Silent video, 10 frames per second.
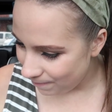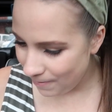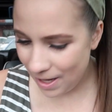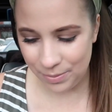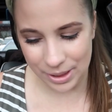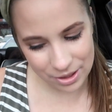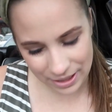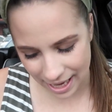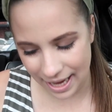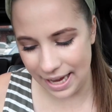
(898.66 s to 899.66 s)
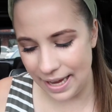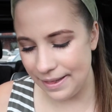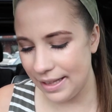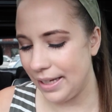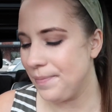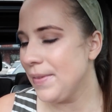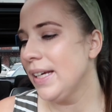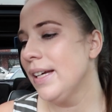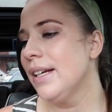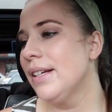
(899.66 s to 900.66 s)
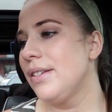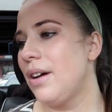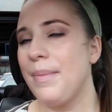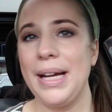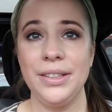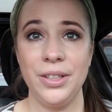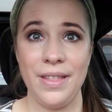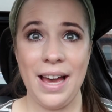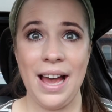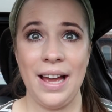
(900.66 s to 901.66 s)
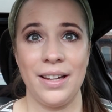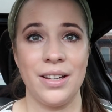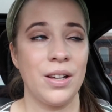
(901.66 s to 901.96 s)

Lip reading: gonna be okay, I think. So I might do that